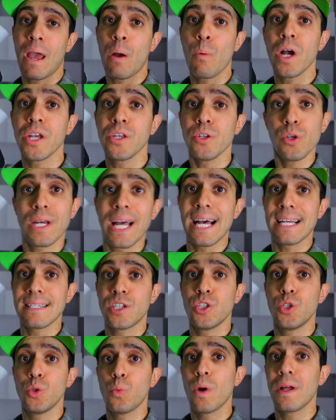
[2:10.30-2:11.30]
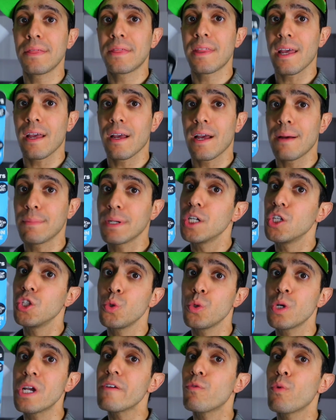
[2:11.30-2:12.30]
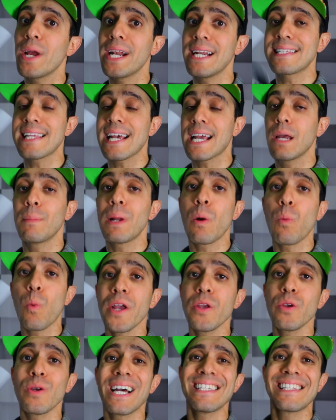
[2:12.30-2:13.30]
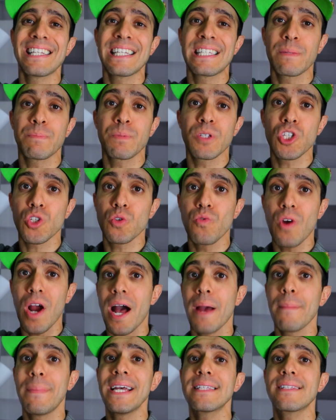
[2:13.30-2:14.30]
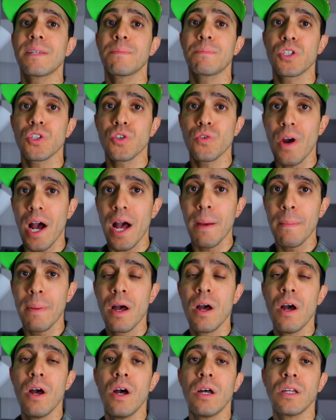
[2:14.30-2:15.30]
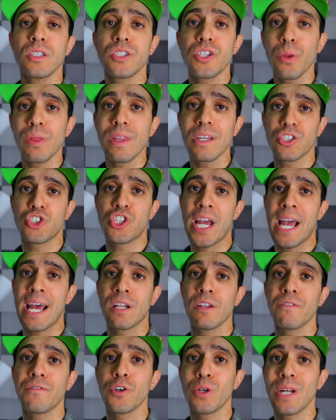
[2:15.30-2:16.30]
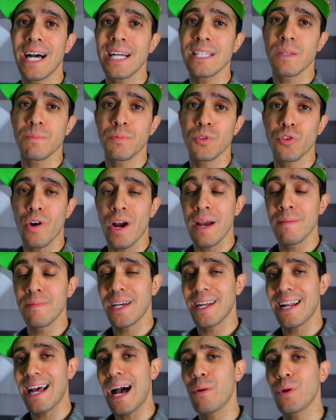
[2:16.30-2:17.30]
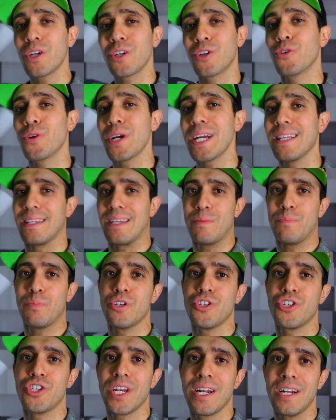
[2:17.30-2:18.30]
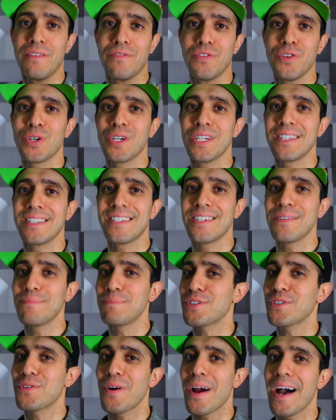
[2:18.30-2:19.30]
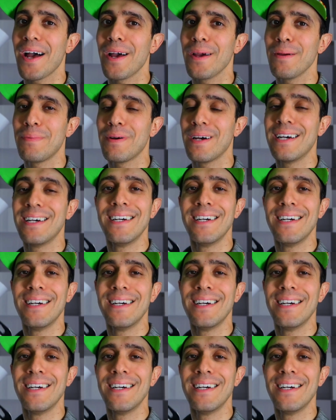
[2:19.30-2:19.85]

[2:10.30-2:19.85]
I want you guys to do one thing. I'm gonna do a giveaway in a second, but I want you guys to subscribe. Hit subscribe to this channel. If you're not subscribed yet, I would greatly appreciate it if you could subscribe.